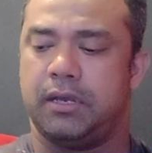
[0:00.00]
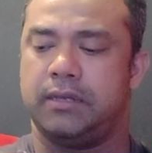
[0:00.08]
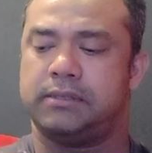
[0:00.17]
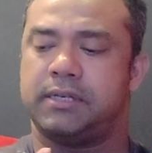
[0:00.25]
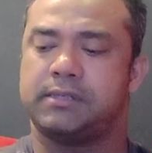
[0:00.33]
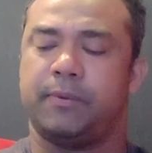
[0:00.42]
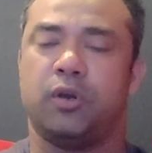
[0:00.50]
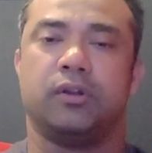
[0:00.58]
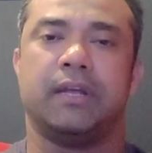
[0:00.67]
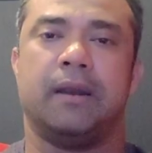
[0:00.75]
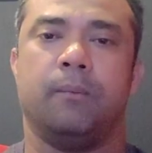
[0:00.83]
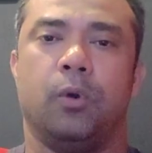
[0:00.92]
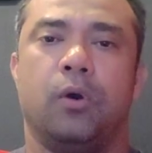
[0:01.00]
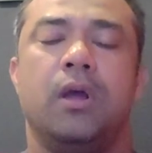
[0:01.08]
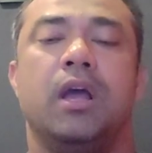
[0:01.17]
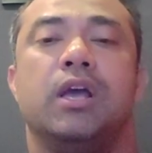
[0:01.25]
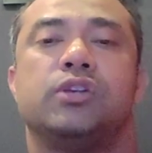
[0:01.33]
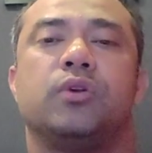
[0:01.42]
It's just below the elbow.
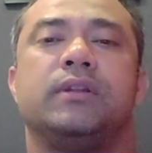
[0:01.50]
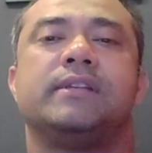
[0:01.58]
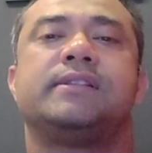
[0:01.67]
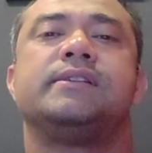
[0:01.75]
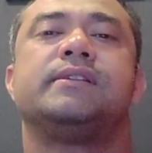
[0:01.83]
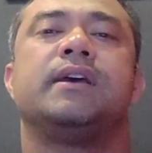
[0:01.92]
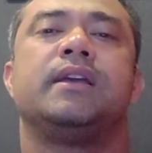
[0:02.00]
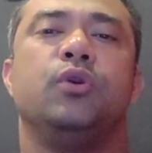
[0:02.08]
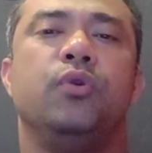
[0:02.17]
So this is a